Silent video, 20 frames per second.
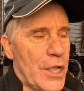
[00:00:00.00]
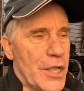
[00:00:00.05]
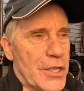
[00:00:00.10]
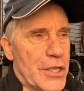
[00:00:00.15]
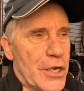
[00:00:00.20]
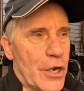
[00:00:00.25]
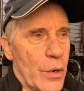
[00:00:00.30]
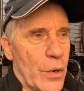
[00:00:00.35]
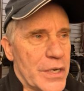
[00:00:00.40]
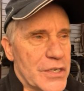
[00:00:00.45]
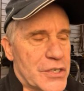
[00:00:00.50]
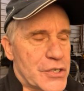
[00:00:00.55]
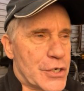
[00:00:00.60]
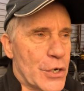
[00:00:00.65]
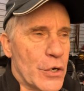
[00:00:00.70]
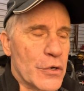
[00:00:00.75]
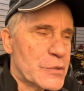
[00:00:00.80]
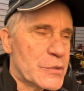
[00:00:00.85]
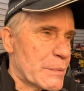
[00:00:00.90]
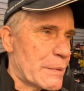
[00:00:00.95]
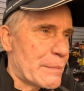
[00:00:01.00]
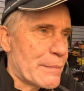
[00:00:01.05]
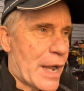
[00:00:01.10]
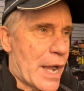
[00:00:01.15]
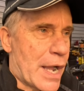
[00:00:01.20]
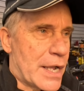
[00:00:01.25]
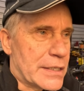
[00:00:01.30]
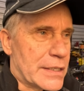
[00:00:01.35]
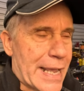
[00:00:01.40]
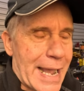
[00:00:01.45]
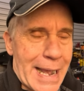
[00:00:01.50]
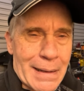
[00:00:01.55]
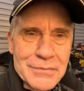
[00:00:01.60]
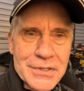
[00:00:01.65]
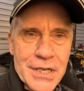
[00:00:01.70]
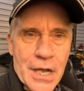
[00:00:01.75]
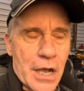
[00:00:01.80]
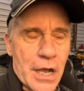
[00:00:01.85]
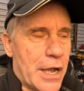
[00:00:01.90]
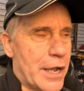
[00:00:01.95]
You know, it shows me my lap
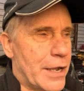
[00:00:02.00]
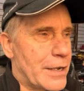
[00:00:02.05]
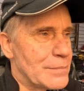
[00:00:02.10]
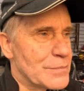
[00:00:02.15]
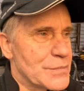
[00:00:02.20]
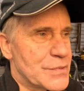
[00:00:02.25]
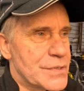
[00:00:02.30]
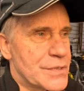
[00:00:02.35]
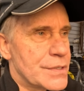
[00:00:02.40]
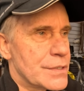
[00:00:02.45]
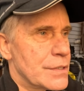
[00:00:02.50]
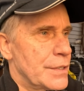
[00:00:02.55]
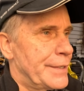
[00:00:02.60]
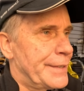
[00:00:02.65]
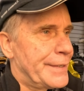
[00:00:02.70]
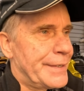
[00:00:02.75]
times,